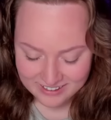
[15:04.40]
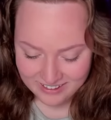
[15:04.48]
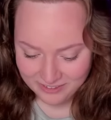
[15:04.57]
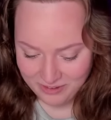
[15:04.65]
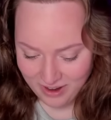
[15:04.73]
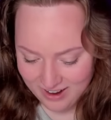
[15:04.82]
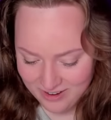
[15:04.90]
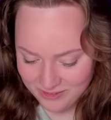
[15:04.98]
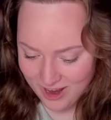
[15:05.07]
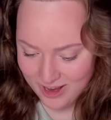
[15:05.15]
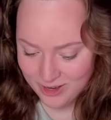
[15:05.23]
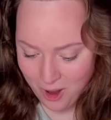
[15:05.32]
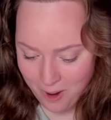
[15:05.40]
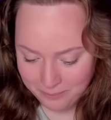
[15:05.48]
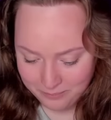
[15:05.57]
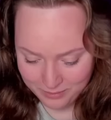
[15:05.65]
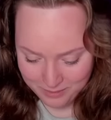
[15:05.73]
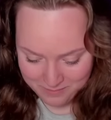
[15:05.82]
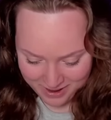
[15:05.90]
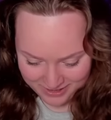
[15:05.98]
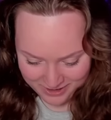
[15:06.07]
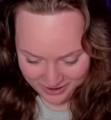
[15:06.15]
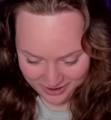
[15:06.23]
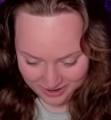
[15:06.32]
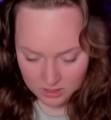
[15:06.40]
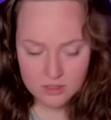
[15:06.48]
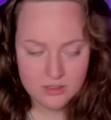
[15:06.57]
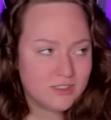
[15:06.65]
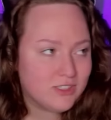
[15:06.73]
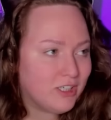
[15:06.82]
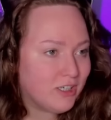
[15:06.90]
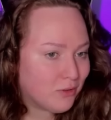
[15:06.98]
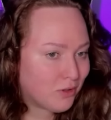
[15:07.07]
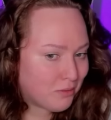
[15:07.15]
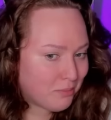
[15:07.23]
okay, okay, compliment her. She ignored